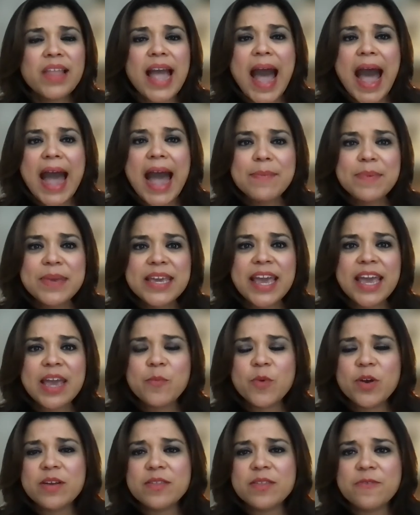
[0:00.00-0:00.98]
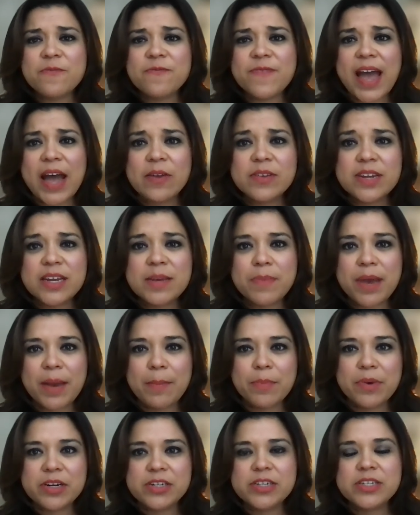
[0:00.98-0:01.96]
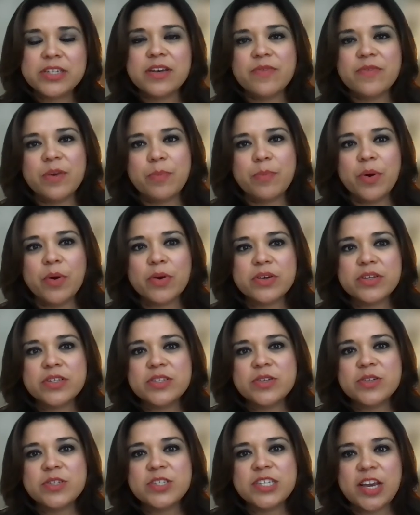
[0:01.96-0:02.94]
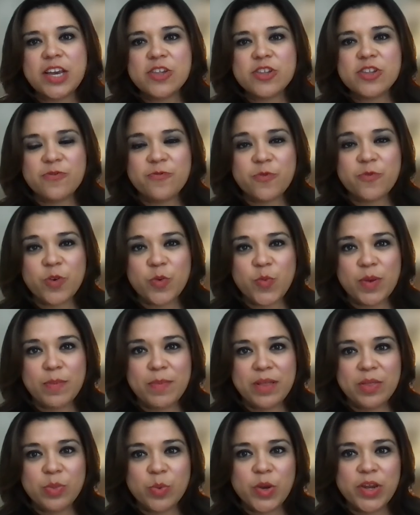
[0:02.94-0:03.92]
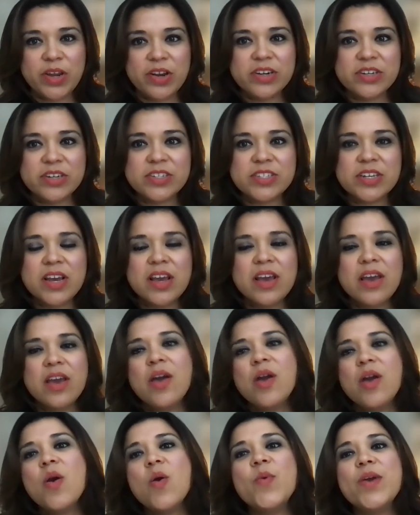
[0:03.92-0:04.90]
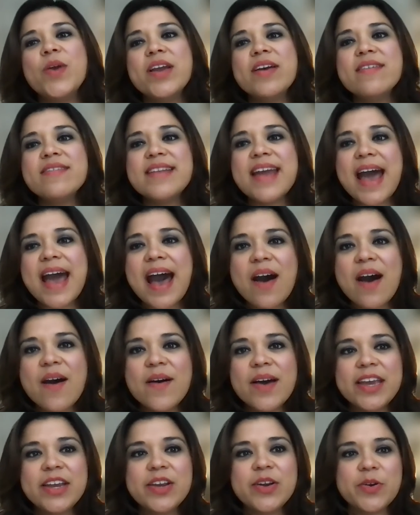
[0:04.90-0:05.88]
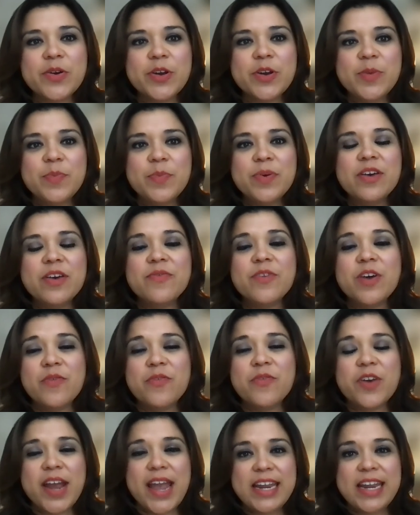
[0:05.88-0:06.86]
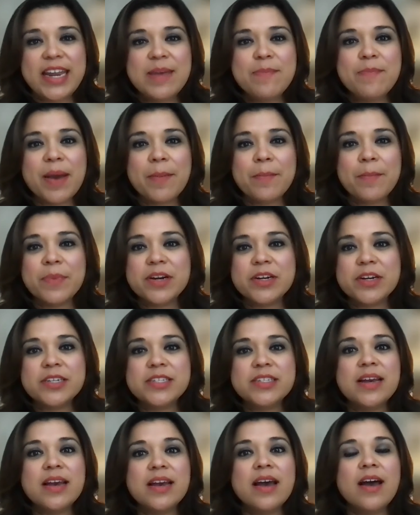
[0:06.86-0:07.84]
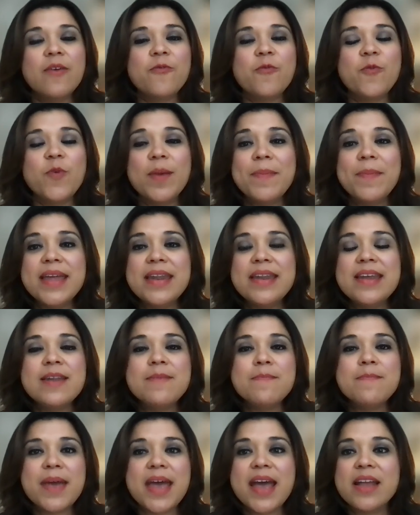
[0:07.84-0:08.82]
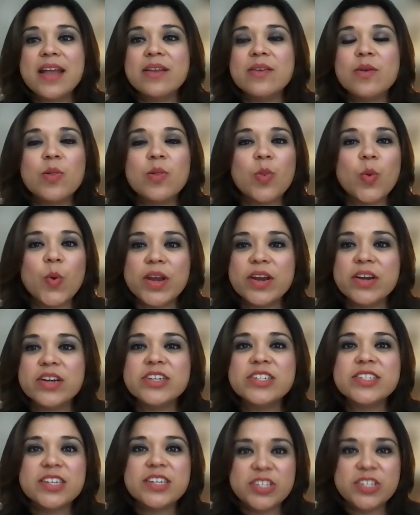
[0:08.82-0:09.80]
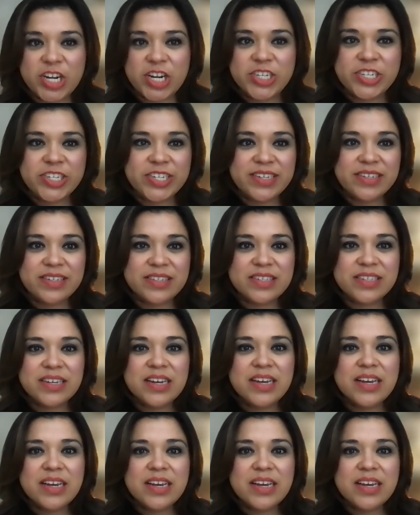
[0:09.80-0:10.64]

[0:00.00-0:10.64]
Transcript: I became one of the founding members of the Polk Association for Women Lawyers. We are now a group of over 80 members of women and men, lawyers, and judges.